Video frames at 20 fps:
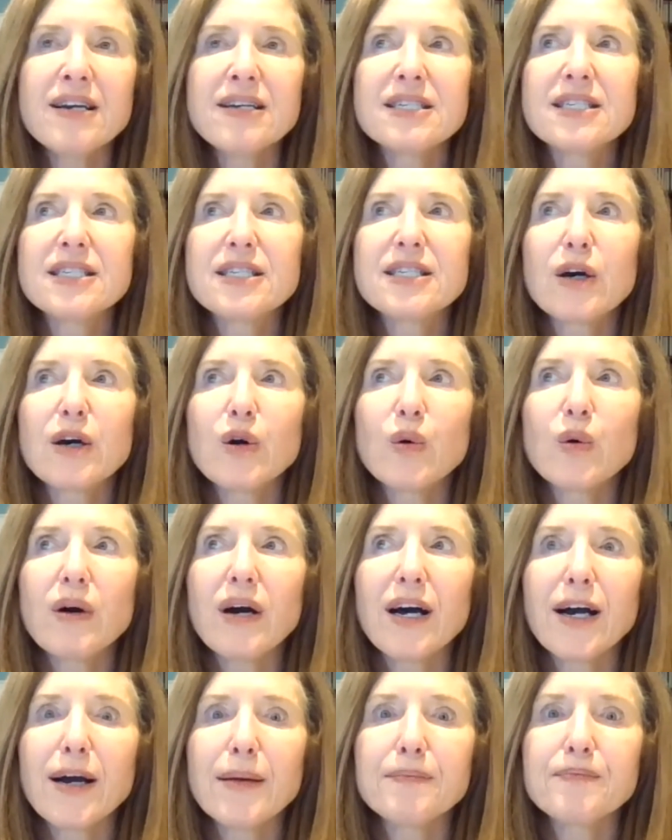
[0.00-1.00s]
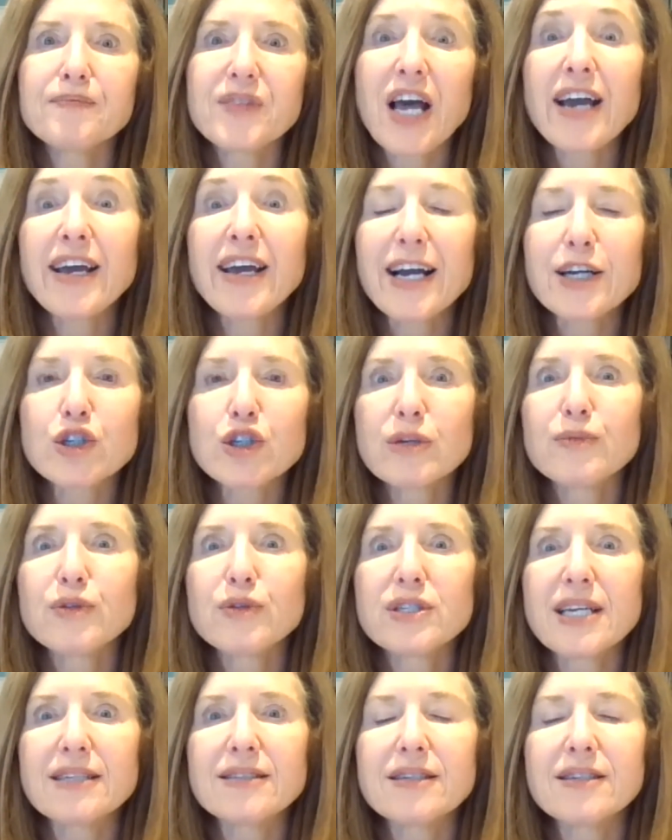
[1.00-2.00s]
So I had actually
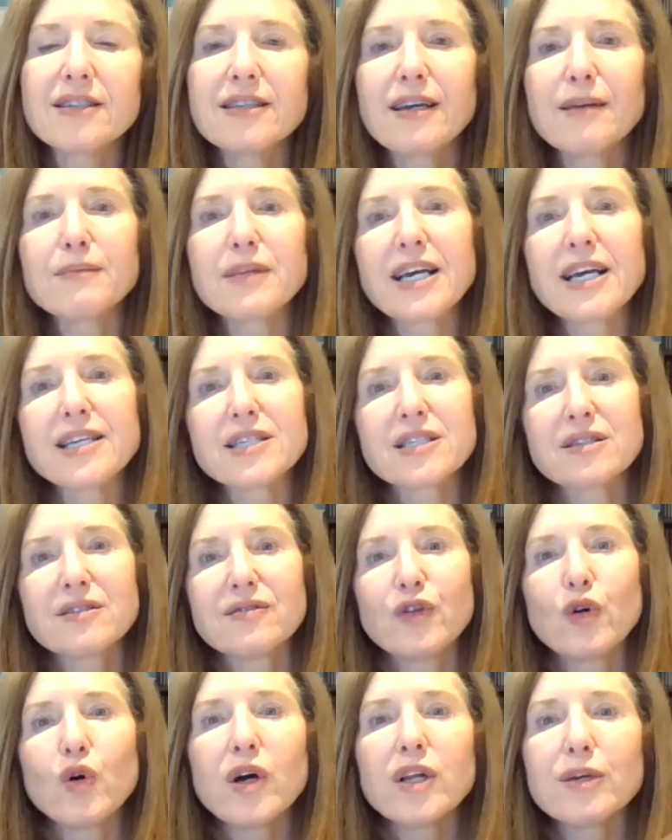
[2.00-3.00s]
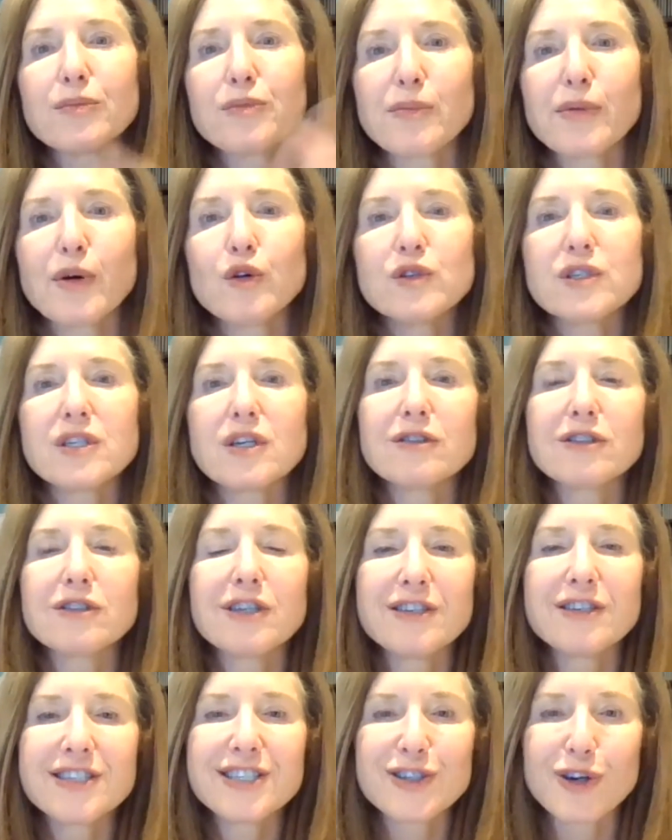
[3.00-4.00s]
presented to them last fall a proposal
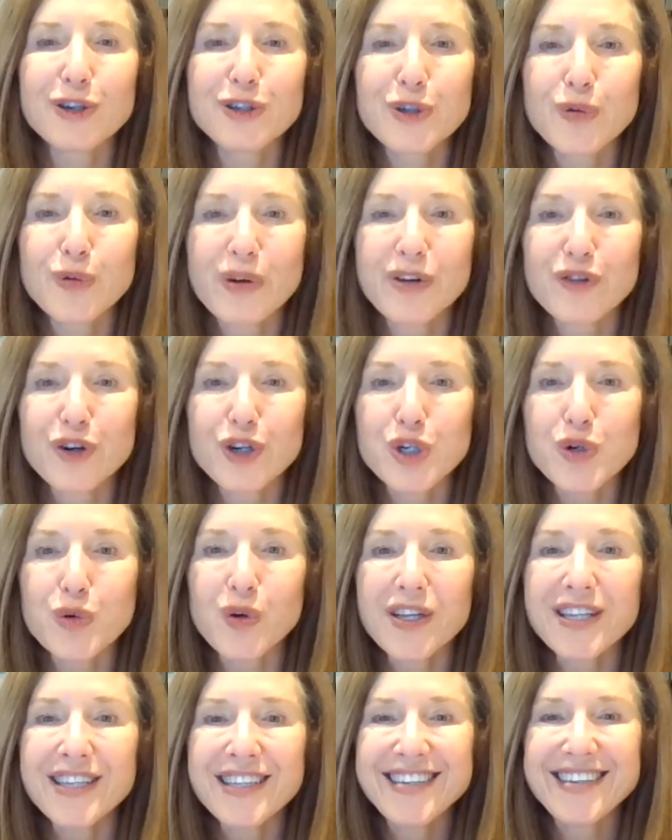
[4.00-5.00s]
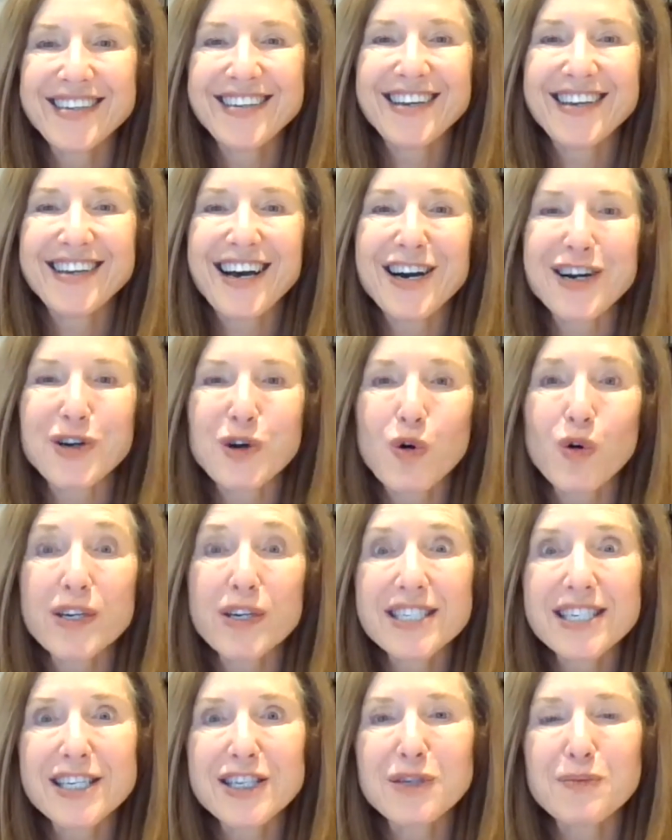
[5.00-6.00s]
to start doing virtual
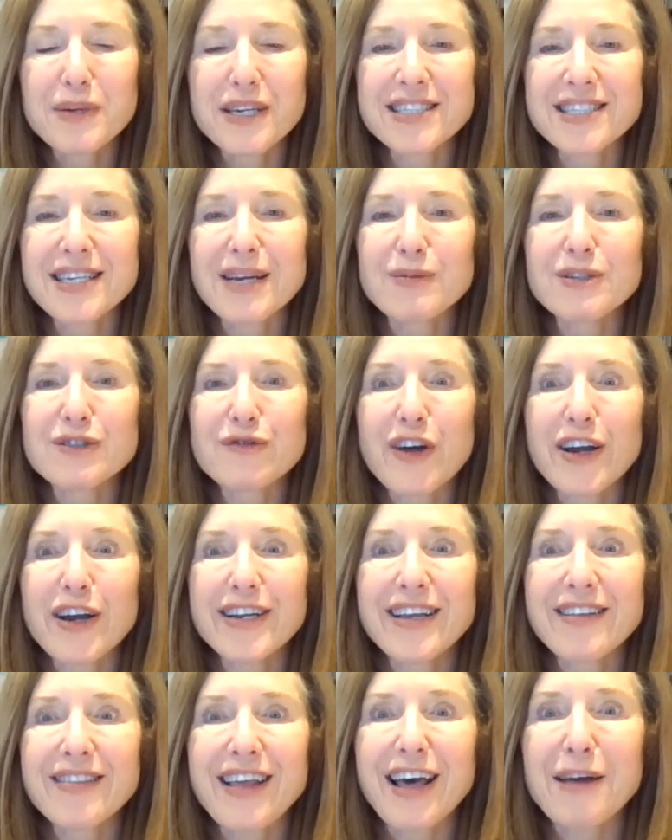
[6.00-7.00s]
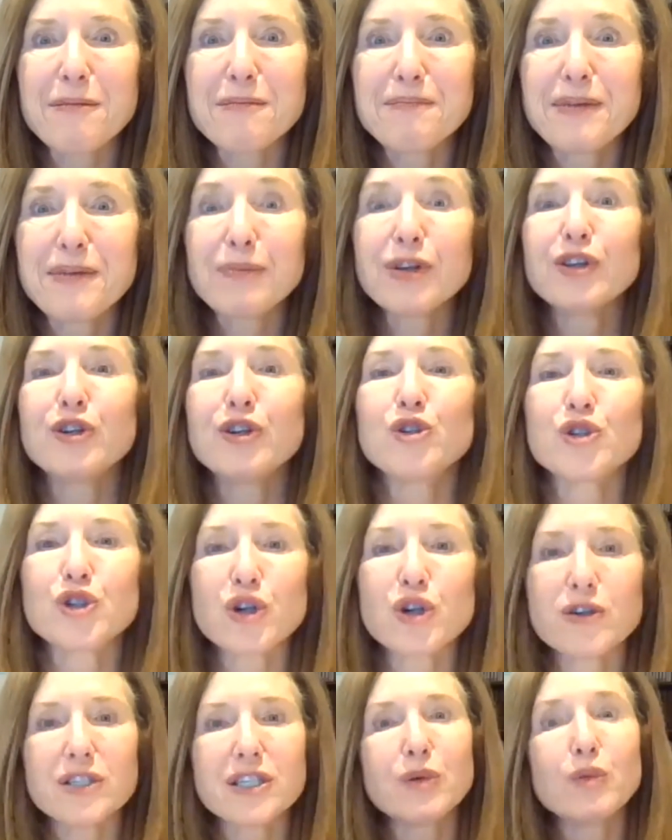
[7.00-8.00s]
courses, because I was finding that people in New
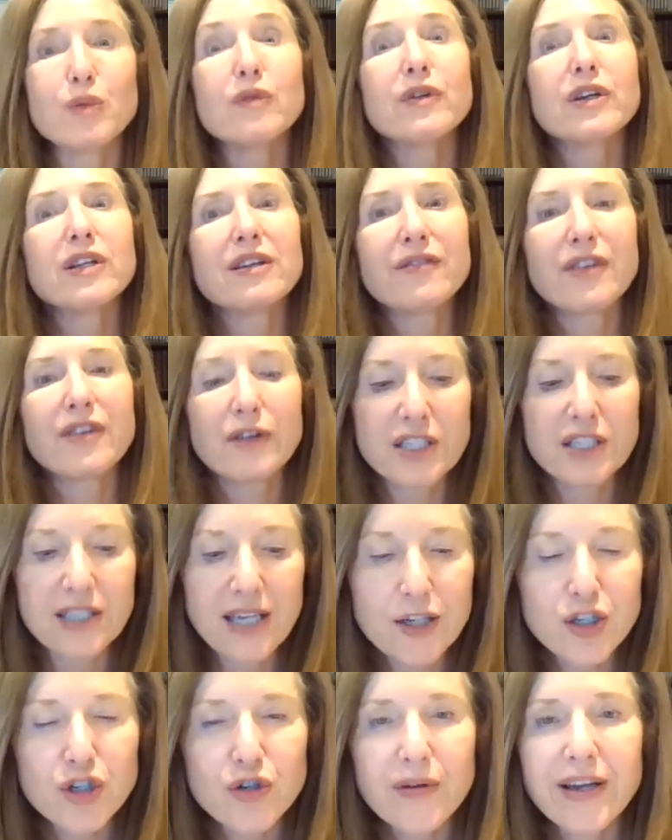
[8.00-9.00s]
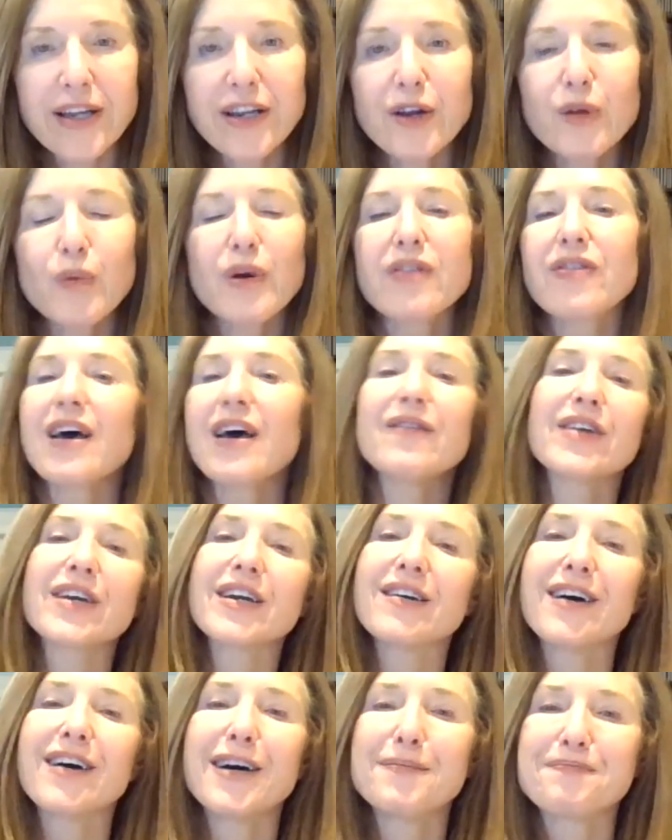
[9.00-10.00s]
Jersey were really very saturated with
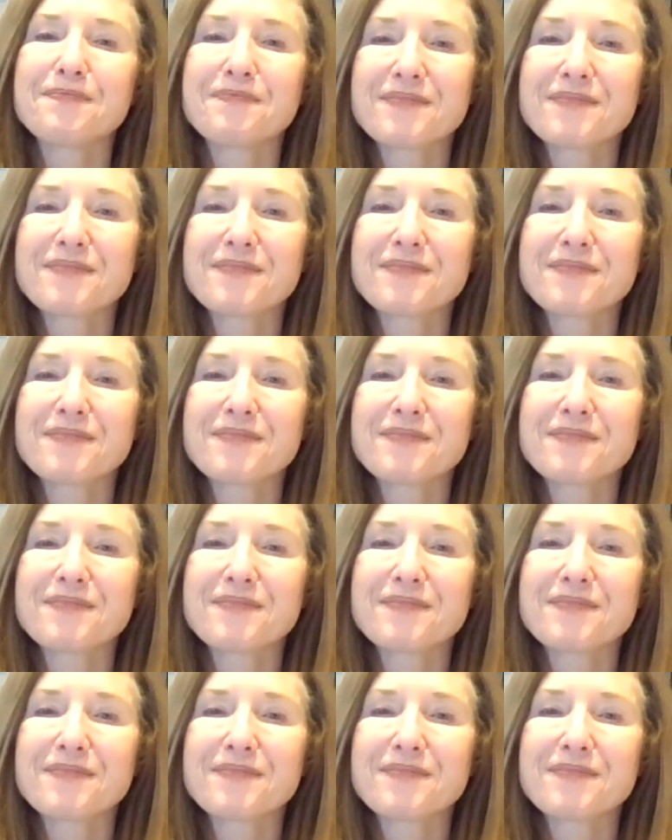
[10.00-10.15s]
having